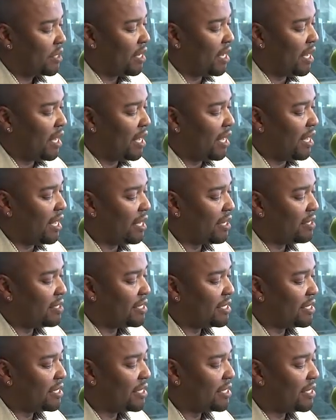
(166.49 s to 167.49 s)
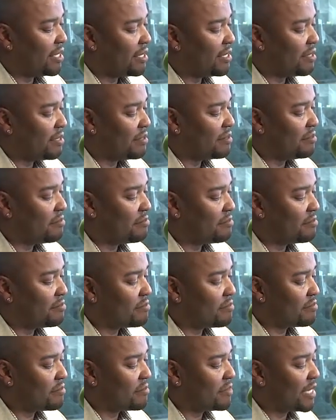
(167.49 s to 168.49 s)
Uh,
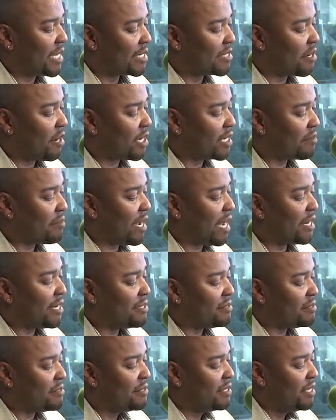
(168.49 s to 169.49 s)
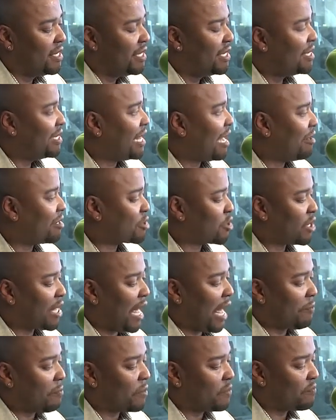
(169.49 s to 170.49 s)
they talked about it. Now it's going to
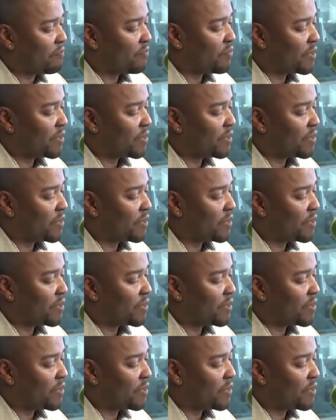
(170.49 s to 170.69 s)
happen.